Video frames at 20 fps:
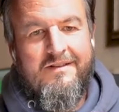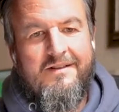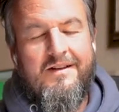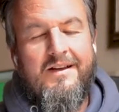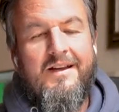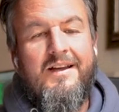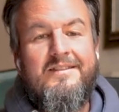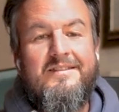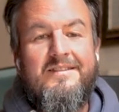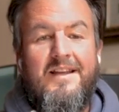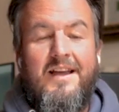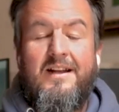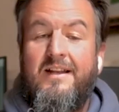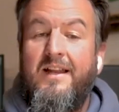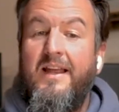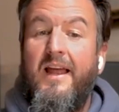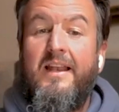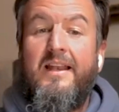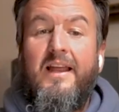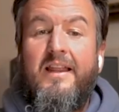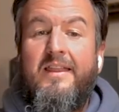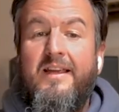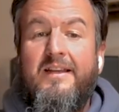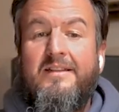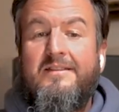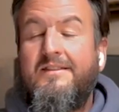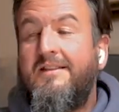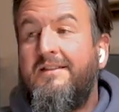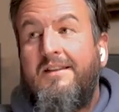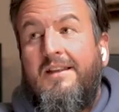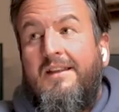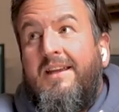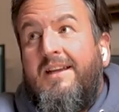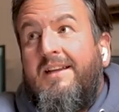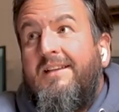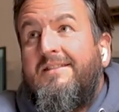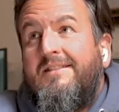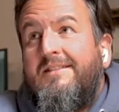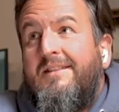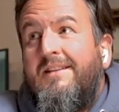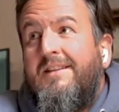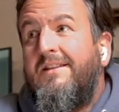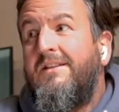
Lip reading: Exactly. And I think the thing is,